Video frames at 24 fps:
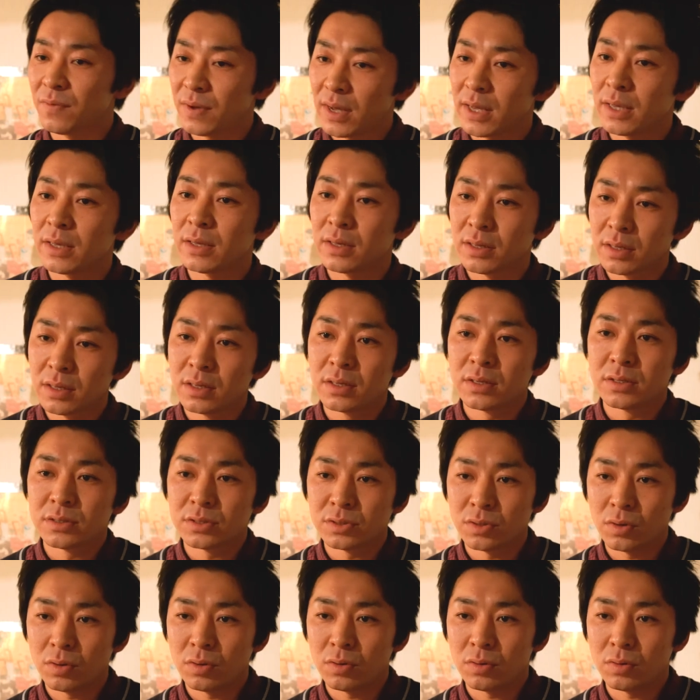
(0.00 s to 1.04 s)
way.
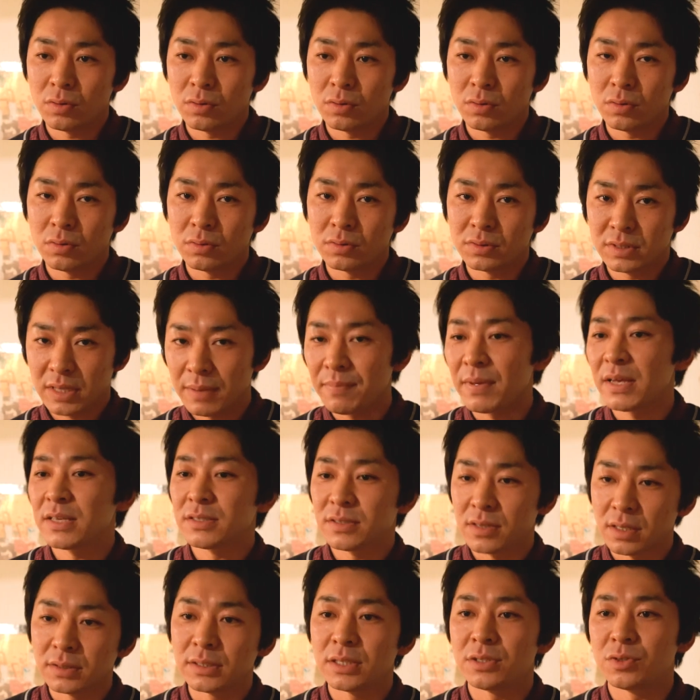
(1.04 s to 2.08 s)
So then I
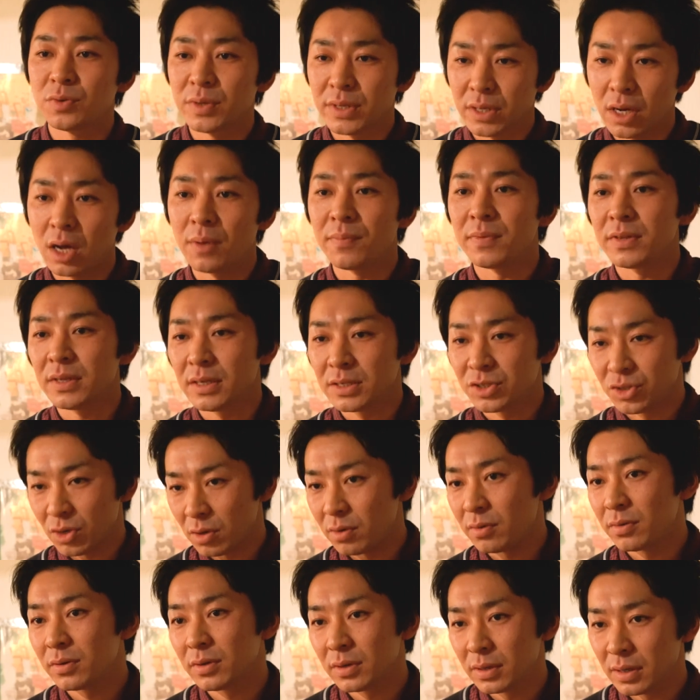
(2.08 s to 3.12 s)
started doing comedy
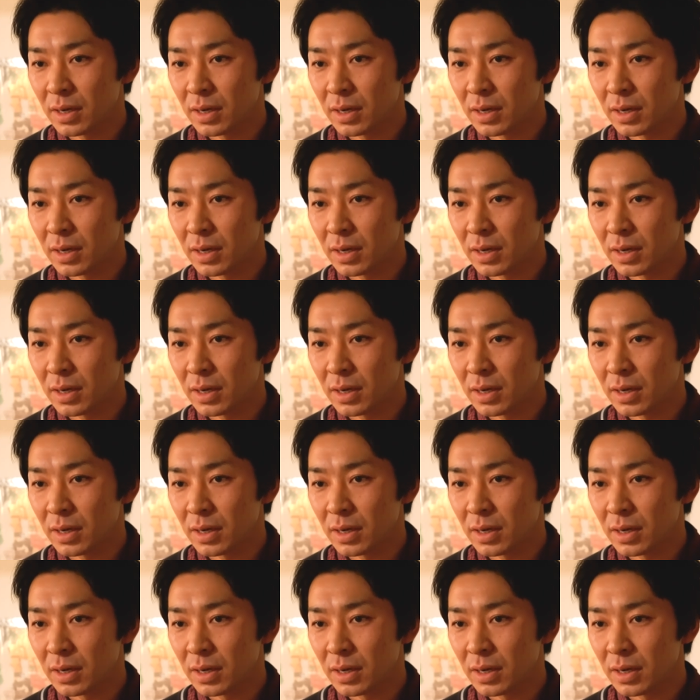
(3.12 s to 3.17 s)
show,